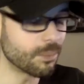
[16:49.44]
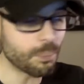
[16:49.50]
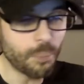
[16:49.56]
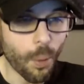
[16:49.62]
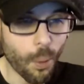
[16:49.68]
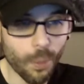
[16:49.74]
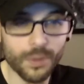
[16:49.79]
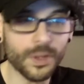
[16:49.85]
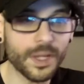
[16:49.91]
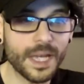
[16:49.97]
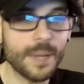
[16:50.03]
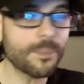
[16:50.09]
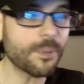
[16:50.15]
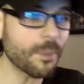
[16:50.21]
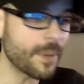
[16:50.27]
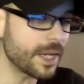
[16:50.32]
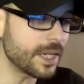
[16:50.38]
poorly
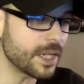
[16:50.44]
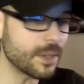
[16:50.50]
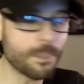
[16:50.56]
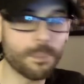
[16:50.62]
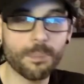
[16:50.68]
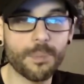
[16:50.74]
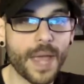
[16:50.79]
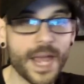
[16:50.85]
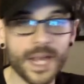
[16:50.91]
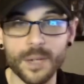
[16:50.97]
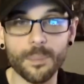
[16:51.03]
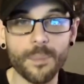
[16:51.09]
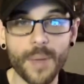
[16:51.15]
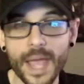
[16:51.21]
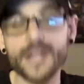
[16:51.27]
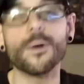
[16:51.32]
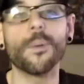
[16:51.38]
implemented
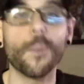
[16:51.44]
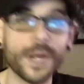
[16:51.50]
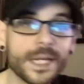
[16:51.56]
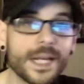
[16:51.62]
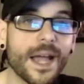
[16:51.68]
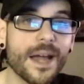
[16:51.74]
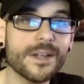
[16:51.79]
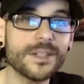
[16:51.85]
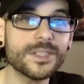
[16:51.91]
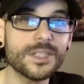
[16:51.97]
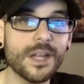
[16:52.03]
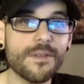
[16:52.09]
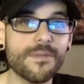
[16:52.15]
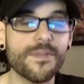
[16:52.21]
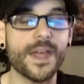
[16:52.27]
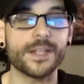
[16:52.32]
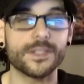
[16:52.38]
pay-to-pay-to-win kind of
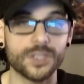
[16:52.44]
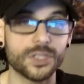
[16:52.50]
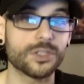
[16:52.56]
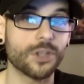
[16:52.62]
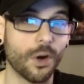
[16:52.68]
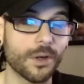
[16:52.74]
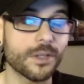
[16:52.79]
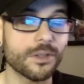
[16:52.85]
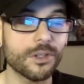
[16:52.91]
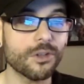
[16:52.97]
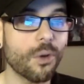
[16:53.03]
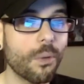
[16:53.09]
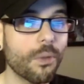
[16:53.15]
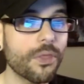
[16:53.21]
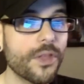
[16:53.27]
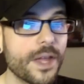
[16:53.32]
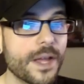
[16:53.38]
stuff that started this
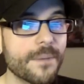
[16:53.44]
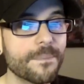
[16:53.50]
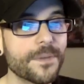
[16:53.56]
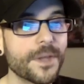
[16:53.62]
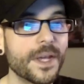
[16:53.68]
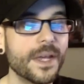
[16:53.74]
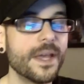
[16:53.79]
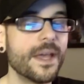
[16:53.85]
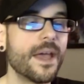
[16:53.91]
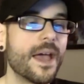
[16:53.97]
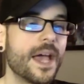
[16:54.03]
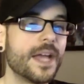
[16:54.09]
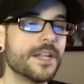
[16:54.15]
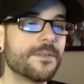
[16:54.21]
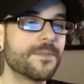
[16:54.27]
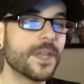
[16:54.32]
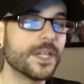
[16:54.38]
whole thing?
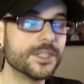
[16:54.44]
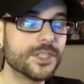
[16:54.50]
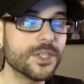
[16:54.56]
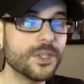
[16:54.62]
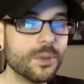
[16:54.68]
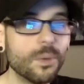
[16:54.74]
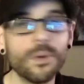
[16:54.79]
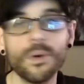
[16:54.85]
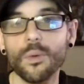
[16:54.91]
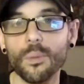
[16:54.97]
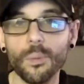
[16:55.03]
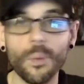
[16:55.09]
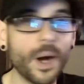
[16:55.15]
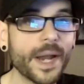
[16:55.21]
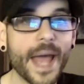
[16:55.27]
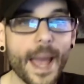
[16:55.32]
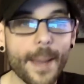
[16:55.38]
And if they do,
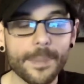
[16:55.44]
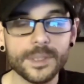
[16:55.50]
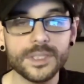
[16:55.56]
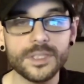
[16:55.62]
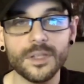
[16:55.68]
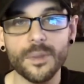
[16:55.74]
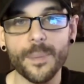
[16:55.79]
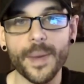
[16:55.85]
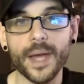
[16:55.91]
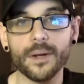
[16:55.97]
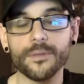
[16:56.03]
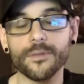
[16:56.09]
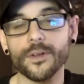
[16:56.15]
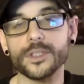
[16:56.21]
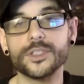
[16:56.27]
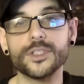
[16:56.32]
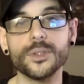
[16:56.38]
what happens to the
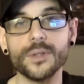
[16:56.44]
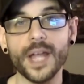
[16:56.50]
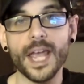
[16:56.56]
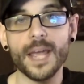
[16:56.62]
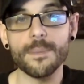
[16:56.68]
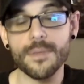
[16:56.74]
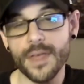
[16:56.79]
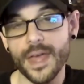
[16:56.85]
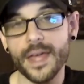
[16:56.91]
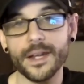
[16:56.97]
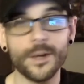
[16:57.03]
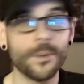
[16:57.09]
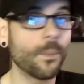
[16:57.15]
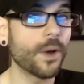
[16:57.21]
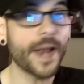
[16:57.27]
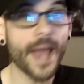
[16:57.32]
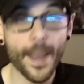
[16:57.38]
Battlefront two name then?
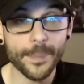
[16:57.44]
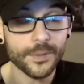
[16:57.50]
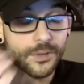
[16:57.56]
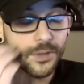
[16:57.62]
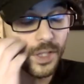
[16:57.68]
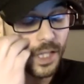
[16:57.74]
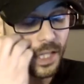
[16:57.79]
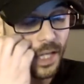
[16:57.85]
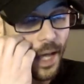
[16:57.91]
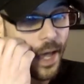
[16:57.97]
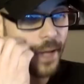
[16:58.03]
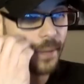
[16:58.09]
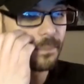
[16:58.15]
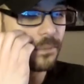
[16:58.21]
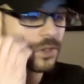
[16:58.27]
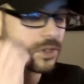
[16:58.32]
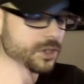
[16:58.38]
And what happens to E
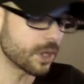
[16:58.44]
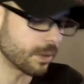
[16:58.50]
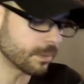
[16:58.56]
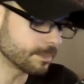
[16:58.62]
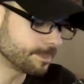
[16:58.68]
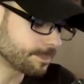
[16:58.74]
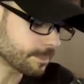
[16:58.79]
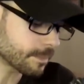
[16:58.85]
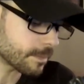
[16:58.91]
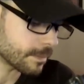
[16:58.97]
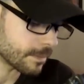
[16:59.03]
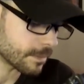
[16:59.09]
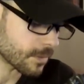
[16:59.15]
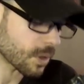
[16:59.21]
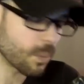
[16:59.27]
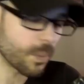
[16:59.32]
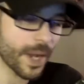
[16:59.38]
A? So
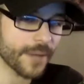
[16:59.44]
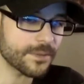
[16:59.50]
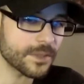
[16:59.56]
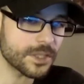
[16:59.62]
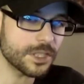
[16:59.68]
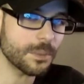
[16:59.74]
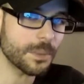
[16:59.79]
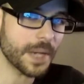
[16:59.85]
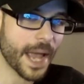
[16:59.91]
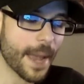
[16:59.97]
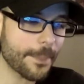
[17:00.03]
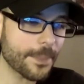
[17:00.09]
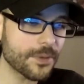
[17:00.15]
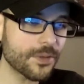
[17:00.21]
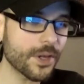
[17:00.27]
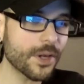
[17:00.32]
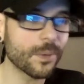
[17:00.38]
we have to see what
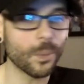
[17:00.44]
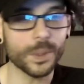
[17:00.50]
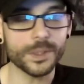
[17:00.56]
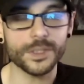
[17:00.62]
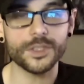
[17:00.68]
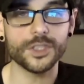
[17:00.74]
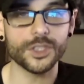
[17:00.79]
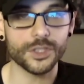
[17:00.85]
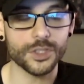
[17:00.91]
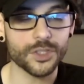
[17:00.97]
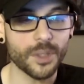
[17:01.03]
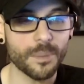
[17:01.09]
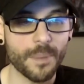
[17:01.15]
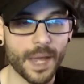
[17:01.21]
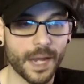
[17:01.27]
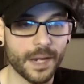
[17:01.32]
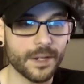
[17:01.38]
happens there and what decisions are
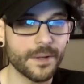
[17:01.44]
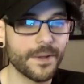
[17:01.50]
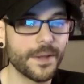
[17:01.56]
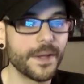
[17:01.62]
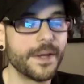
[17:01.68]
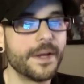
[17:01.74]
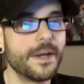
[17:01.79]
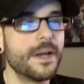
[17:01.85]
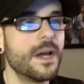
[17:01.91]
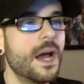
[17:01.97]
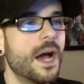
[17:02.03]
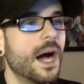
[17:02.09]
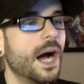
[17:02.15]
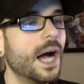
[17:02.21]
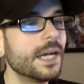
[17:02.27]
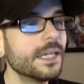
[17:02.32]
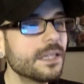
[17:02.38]
made.
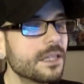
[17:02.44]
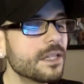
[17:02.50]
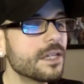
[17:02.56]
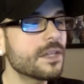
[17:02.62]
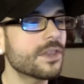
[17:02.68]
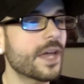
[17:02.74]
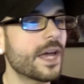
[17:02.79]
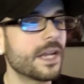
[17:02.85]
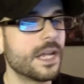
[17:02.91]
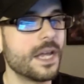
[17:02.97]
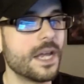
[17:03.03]
I think that